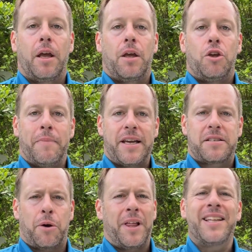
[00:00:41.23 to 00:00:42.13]
You may
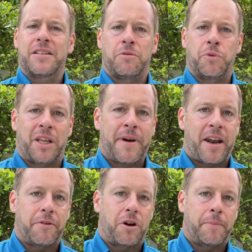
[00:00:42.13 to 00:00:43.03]
say, well, that doesn't really matter
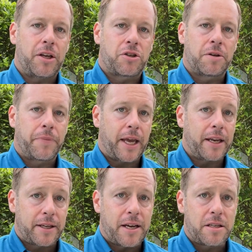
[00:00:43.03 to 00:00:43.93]
very much.
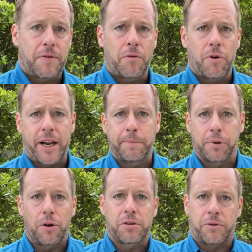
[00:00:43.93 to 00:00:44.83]
It does if you're writing
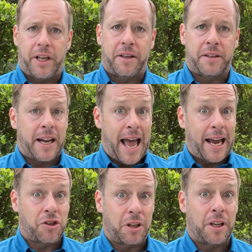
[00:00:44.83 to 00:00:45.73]
blogs or anything that
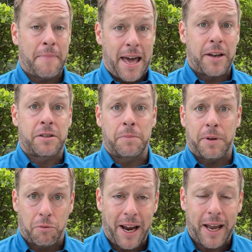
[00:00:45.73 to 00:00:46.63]
actually matters to
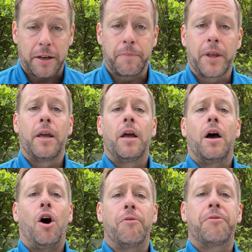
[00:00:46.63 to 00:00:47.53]
be read.
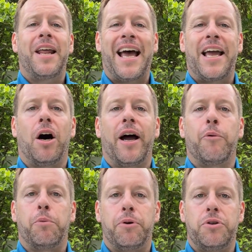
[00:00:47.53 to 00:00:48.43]
Often AI
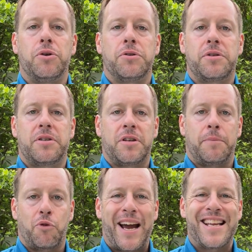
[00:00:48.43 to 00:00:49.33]
will produce some
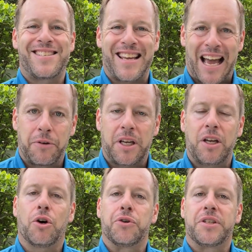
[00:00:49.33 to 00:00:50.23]
great sounding
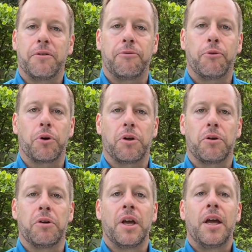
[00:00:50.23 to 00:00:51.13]
content for
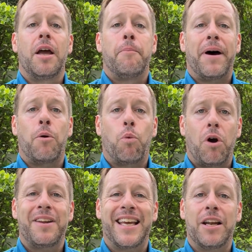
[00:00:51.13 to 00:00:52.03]
you, but it
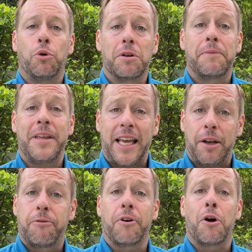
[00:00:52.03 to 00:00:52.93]
won't get all of the
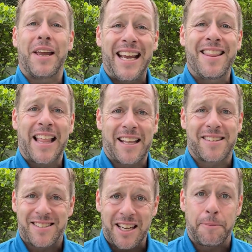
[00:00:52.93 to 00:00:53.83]
info in that
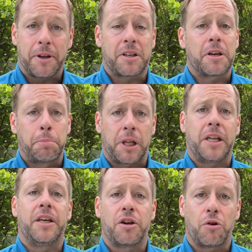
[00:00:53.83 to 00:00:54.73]
snippet
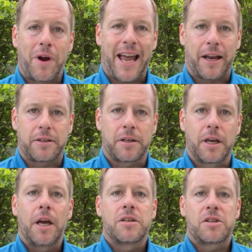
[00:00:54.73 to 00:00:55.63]
completely correct.
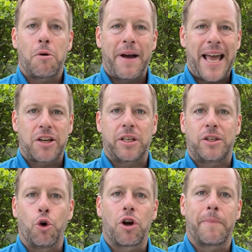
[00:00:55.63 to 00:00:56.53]
So it may actually
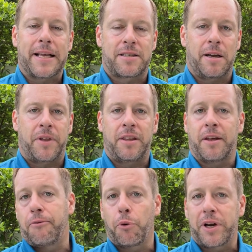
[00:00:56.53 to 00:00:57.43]
talk about something that,
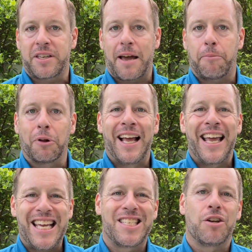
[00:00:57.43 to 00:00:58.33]
for example,
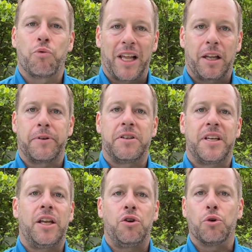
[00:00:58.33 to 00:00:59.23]
isn't relevant
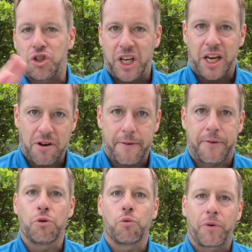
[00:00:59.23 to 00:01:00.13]
in your
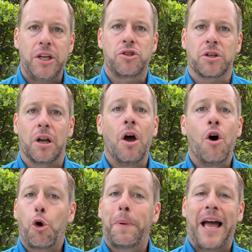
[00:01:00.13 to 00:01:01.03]
geographical region,
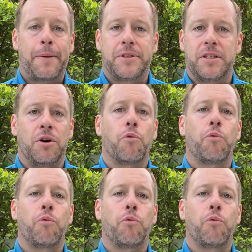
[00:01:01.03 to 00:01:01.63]
or perhaps it's not